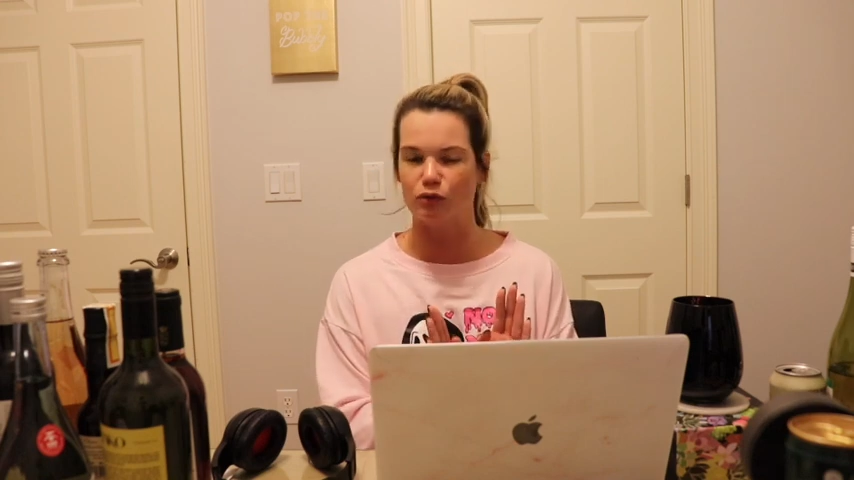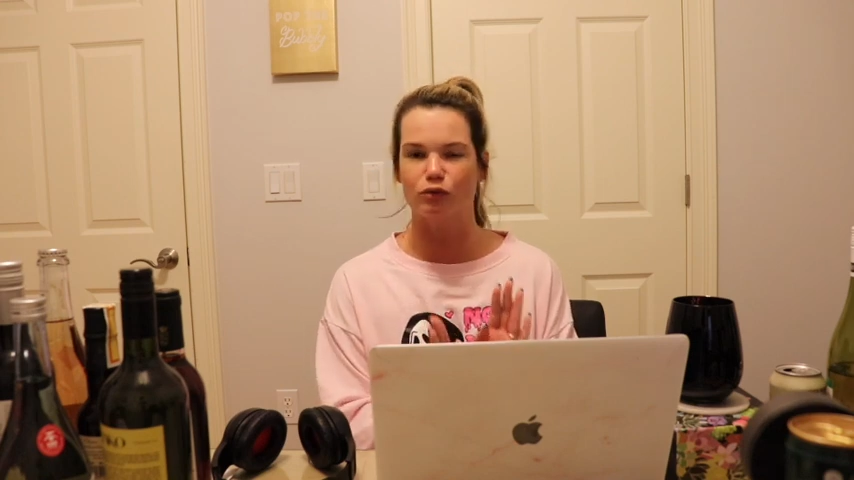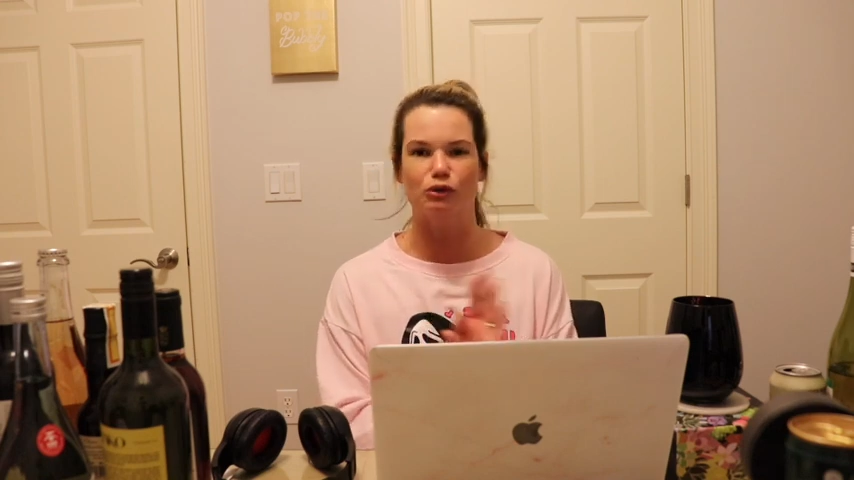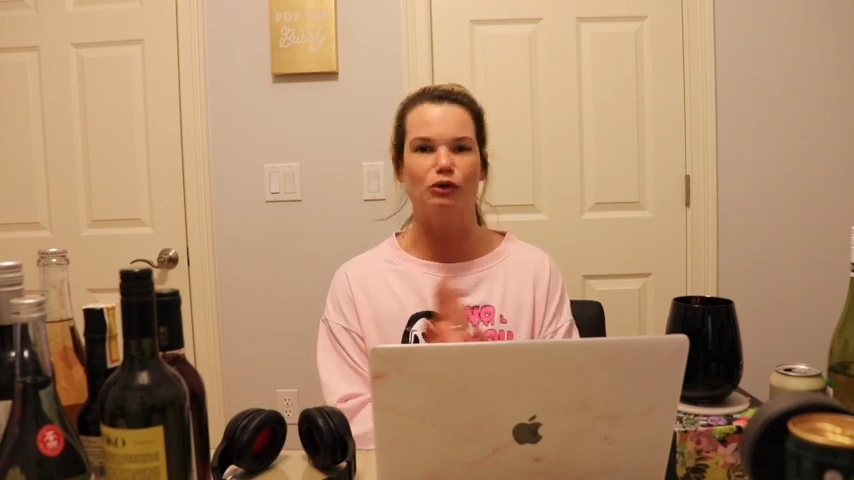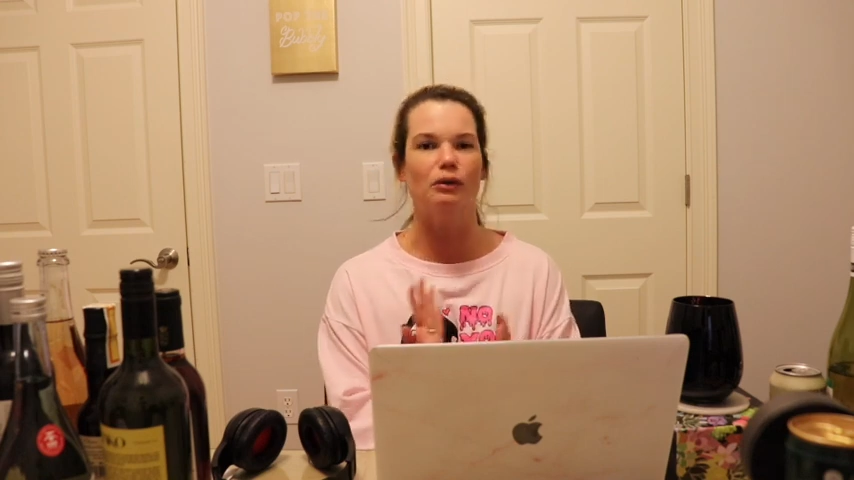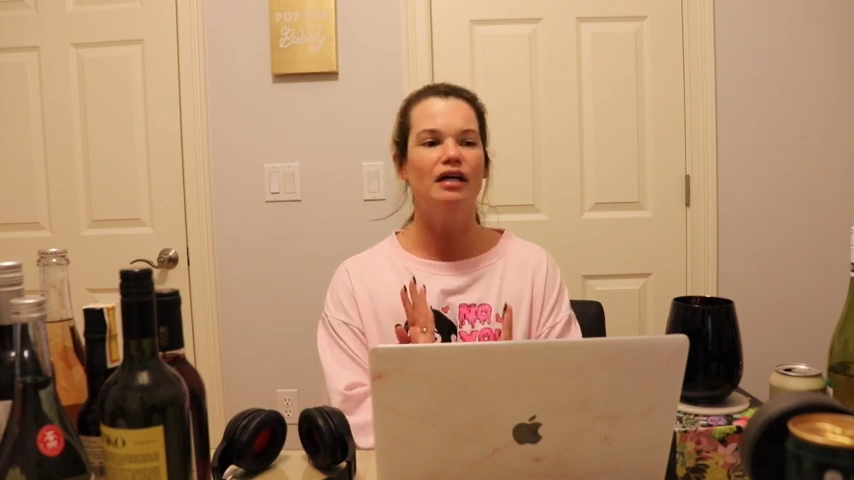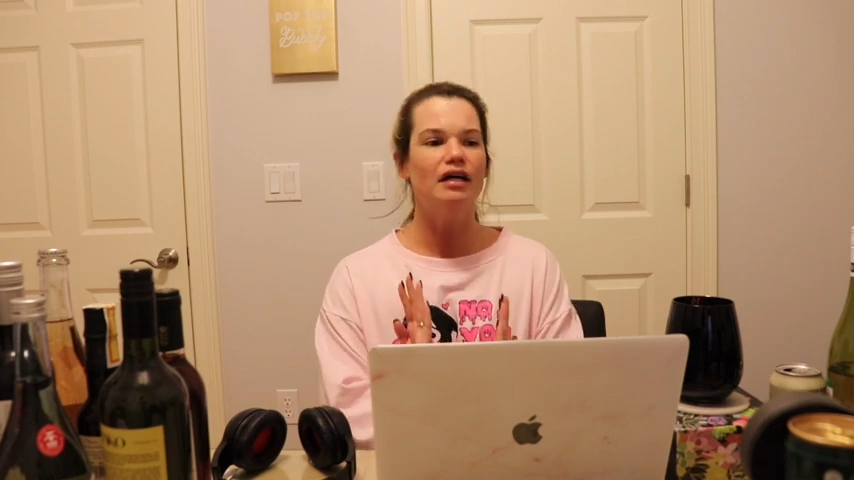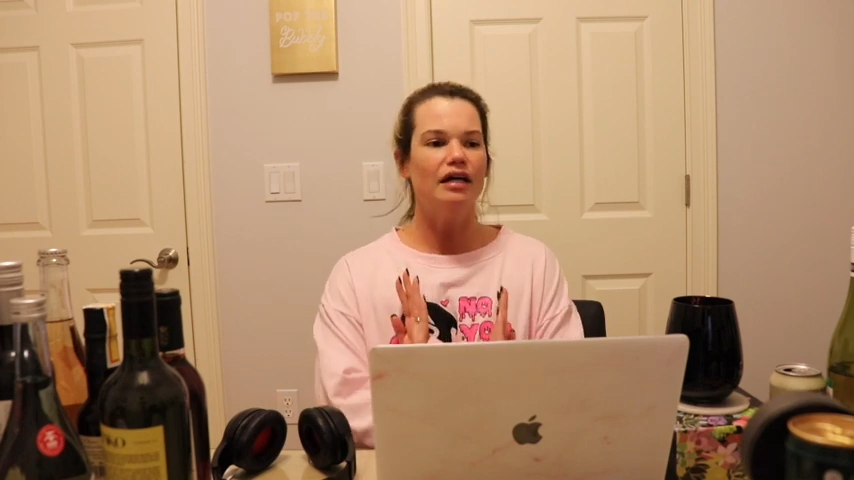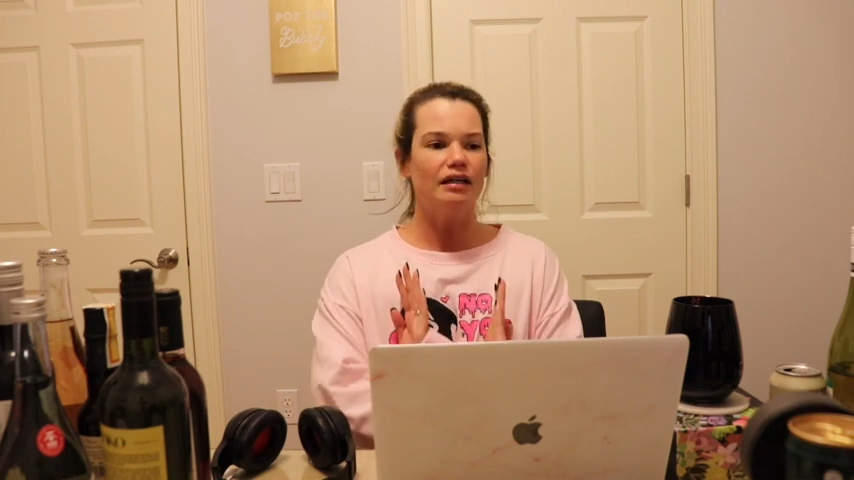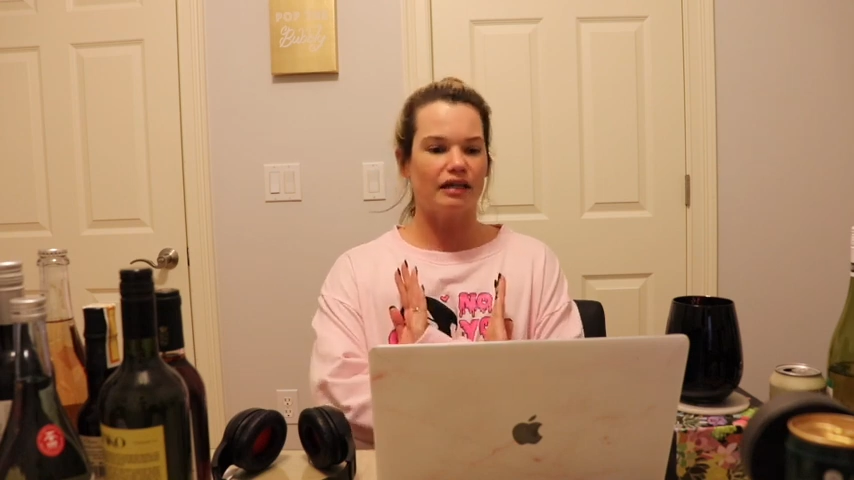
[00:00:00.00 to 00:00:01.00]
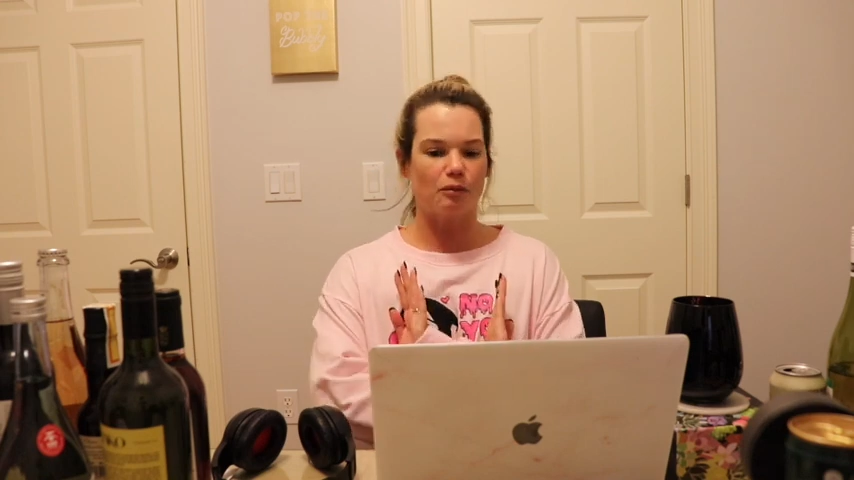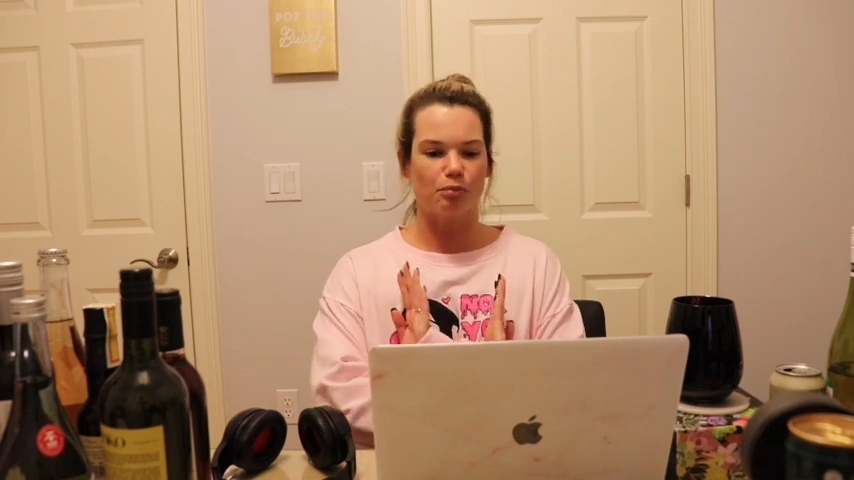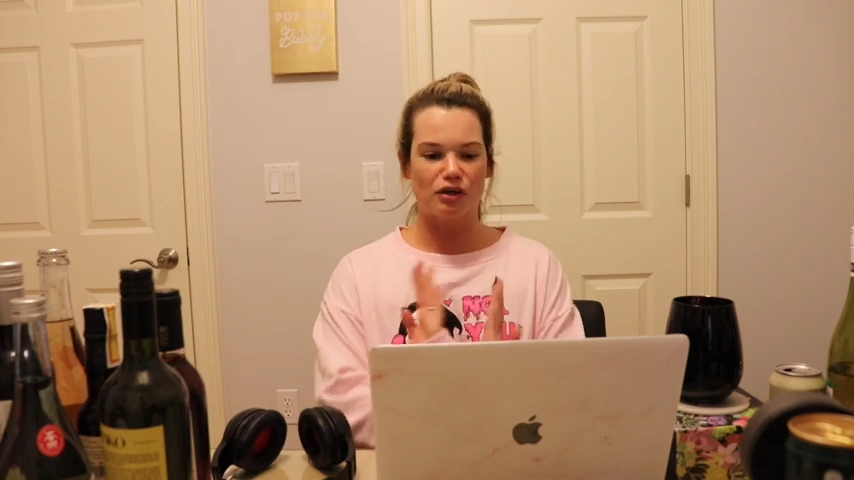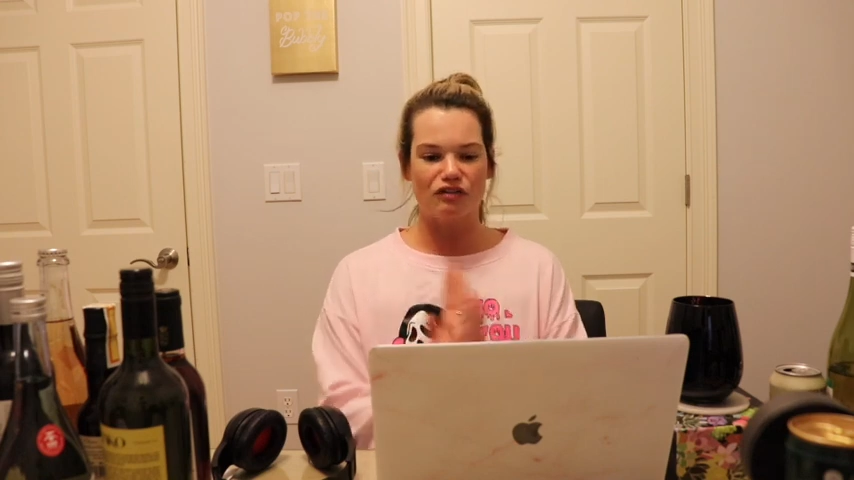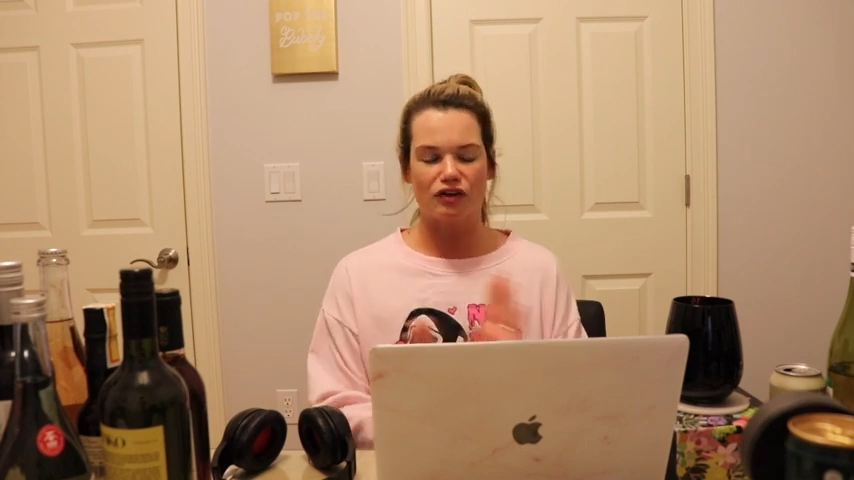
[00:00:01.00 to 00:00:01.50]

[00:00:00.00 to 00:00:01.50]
through like a brief